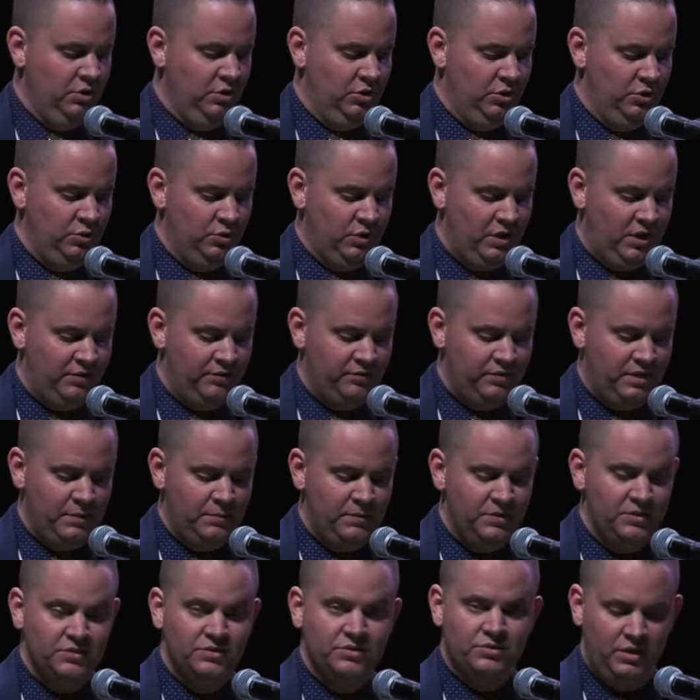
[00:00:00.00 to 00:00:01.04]
who have
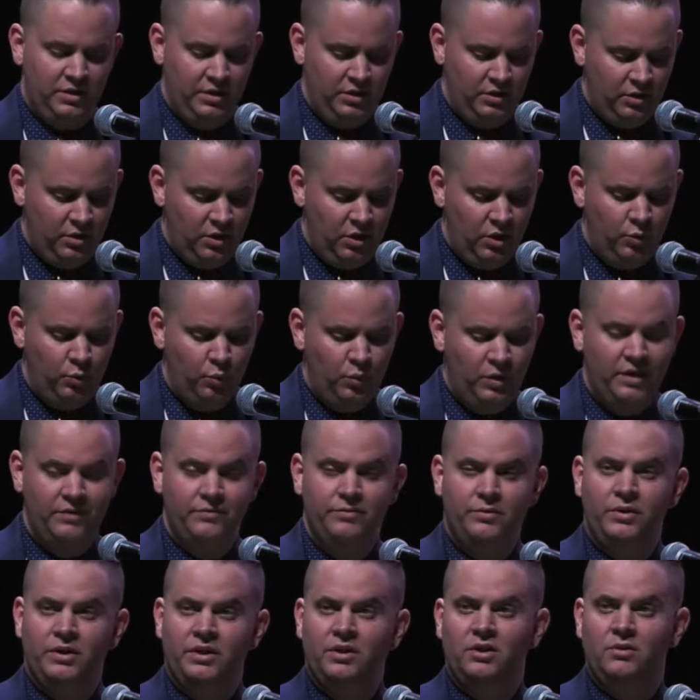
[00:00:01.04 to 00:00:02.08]
demonstrated
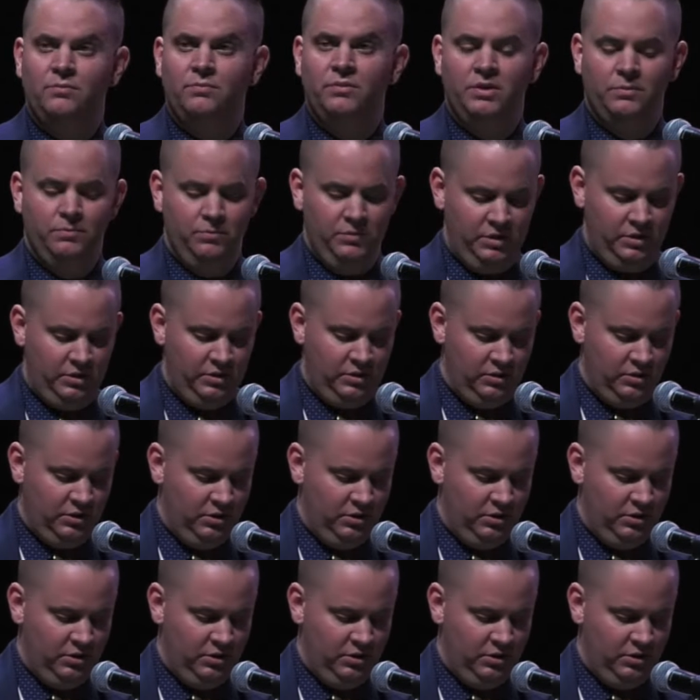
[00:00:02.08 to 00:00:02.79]
unwavering commitment